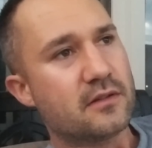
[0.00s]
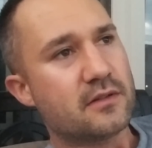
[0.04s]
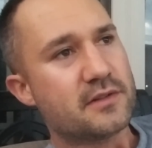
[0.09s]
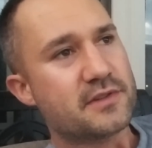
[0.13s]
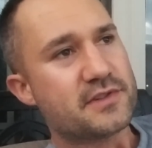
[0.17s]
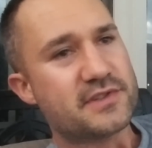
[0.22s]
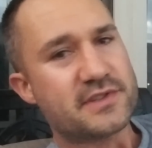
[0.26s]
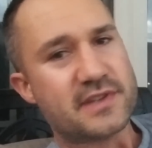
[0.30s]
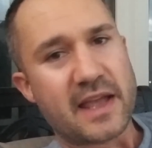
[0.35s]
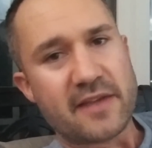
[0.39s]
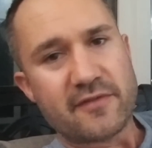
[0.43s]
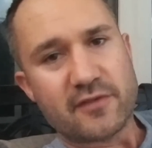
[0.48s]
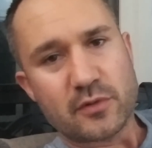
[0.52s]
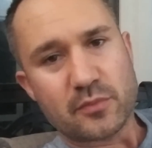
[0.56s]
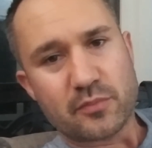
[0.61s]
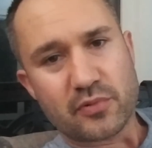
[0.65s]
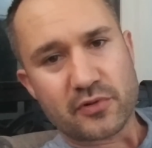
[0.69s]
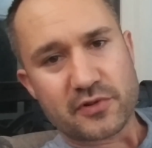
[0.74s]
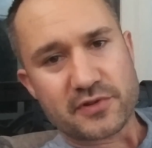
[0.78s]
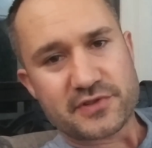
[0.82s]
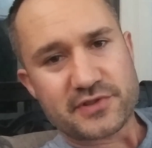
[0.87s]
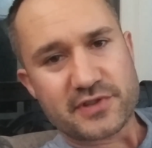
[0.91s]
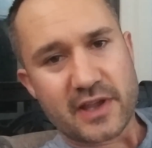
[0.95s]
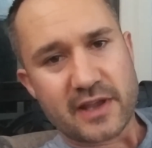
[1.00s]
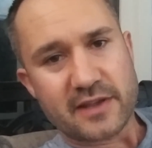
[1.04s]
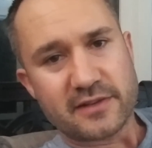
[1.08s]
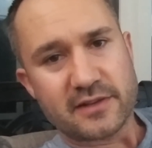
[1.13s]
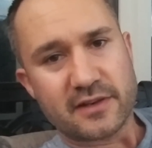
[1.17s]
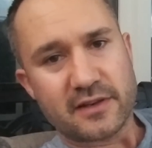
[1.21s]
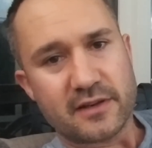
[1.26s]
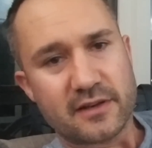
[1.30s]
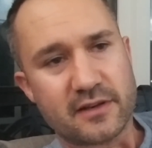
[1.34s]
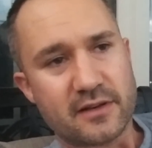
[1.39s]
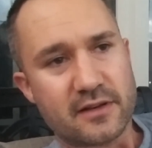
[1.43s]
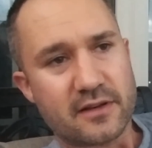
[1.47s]
seven percent.
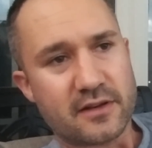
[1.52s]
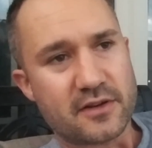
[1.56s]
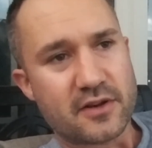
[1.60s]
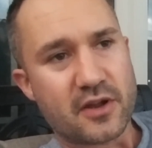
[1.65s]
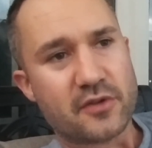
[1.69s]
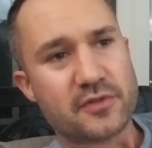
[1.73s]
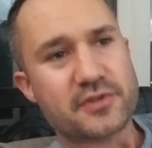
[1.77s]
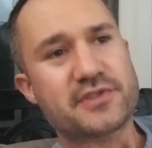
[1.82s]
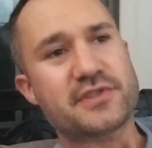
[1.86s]
No,